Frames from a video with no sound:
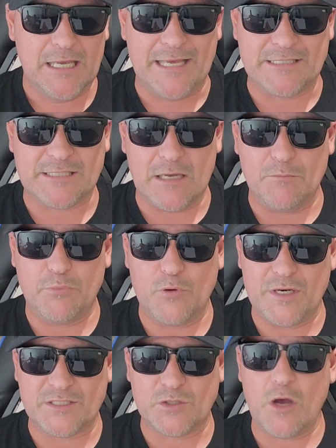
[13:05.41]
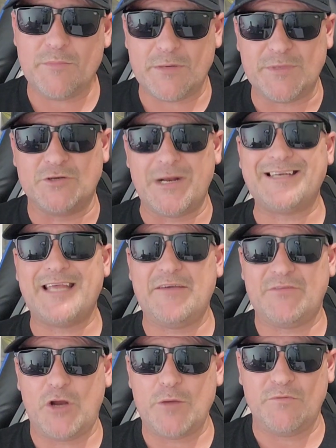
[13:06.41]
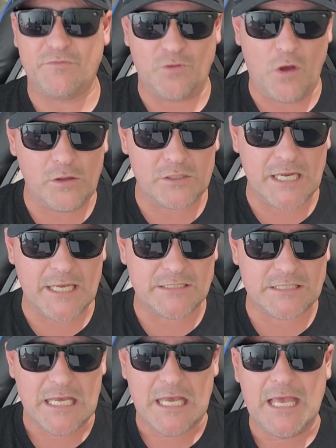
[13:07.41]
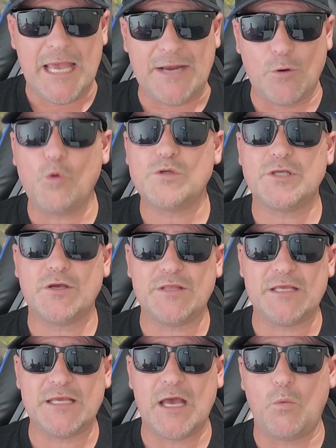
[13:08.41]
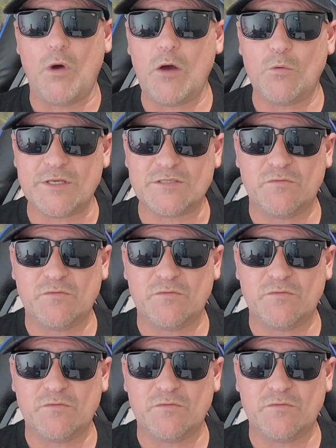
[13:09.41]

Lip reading: at some point in time, but it'd be great to have it open for the holidays. And also the Wild West